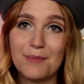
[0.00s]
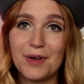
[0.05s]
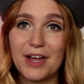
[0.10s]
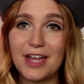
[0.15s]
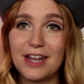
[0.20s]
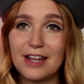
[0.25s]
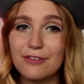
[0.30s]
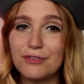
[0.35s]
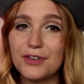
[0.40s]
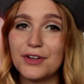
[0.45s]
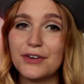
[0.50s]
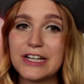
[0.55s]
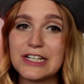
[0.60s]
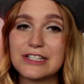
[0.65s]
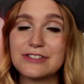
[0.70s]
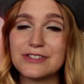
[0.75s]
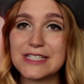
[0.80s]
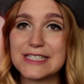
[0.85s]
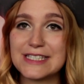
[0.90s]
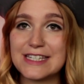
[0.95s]
But if you're
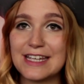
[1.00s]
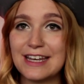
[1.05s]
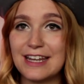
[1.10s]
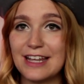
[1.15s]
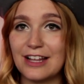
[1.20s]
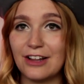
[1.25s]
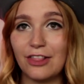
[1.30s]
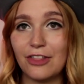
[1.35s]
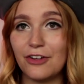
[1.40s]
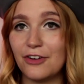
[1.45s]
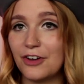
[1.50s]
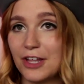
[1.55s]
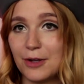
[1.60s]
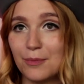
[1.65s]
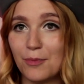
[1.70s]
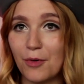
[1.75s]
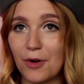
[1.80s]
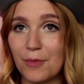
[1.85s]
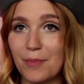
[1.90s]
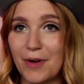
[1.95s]
interested in
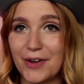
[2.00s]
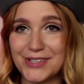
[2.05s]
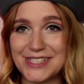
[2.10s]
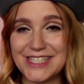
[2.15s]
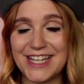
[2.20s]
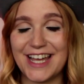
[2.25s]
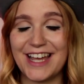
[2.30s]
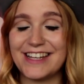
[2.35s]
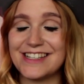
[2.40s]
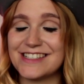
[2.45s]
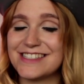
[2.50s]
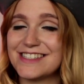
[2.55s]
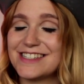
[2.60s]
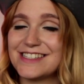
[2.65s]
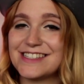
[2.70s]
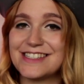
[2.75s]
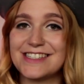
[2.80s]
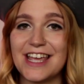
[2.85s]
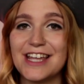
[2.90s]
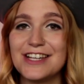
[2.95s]
learning more about
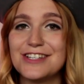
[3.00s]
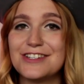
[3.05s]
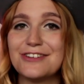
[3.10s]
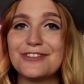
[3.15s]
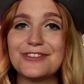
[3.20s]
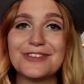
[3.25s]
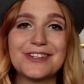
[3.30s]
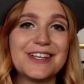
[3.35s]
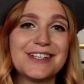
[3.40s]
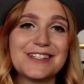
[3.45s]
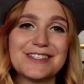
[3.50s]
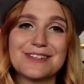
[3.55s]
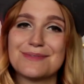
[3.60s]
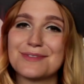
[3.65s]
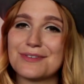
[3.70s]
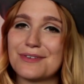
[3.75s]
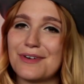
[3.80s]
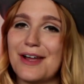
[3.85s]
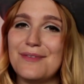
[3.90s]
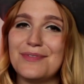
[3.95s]
tights, stay tuned,
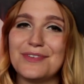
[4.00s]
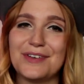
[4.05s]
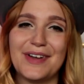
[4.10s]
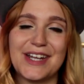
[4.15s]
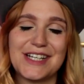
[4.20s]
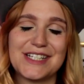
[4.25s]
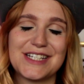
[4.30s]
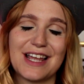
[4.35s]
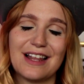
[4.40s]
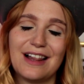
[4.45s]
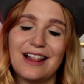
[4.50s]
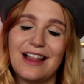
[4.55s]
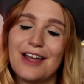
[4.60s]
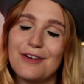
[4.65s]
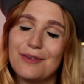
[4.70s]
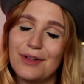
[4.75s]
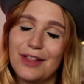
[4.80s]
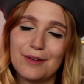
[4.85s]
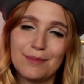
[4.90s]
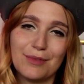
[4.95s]
subscribe to my channel.
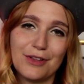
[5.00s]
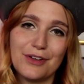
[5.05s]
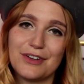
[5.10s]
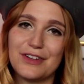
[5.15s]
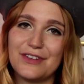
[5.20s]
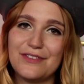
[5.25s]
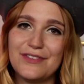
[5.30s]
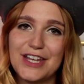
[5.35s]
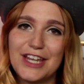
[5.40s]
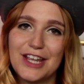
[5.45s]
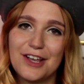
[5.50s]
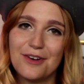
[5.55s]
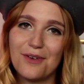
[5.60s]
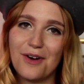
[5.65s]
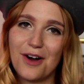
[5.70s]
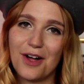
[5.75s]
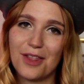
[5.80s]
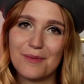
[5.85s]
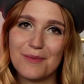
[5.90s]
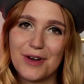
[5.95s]
I will upload a video
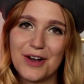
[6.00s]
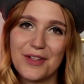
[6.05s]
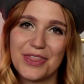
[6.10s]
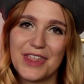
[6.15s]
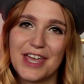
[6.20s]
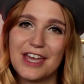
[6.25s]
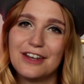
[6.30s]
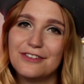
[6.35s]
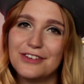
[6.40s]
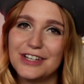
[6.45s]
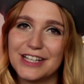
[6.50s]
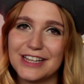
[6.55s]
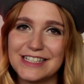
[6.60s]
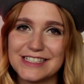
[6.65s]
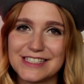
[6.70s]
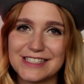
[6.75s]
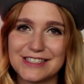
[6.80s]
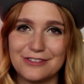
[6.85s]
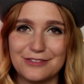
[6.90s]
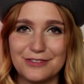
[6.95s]
all about that
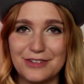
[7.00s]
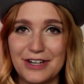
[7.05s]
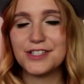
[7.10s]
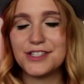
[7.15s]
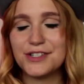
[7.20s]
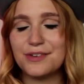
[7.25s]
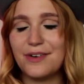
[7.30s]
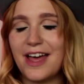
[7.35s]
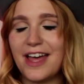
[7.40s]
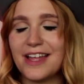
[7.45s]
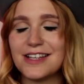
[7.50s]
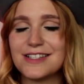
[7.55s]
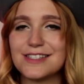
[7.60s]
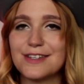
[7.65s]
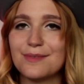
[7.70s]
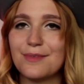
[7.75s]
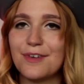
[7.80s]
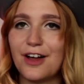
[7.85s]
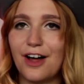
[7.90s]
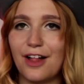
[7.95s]
really soon. To add
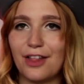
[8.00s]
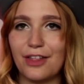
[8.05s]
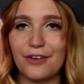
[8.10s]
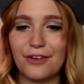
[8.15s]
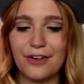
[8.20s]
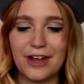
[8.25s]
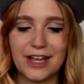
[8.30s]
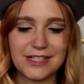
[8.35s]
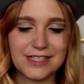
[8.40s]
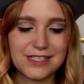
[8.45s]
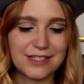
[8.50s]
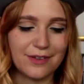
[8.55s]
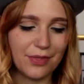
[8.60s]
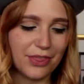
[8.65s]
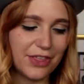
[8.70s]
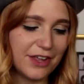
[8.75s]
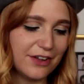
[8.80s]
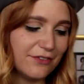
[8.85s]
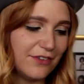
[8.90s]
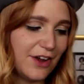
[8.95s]
some color and
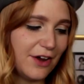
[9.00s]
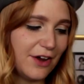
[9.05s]
something